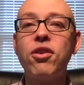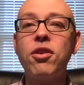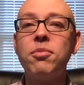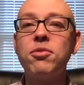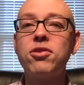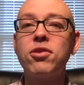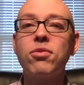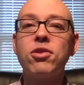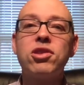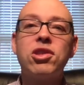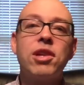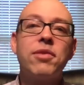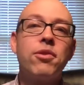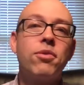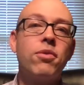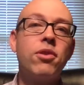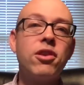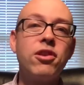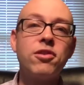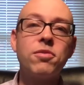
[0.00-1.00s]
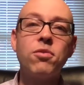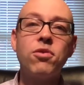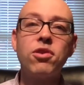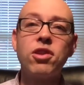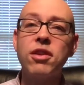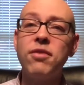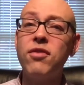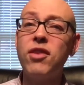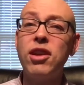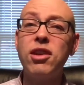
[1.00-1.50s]
so whichever one is more
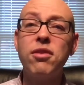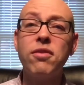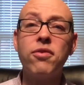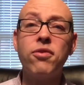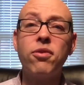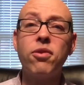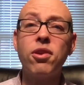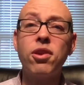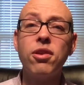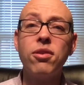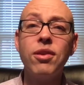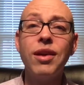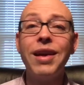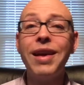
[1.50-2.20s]
convenient for you,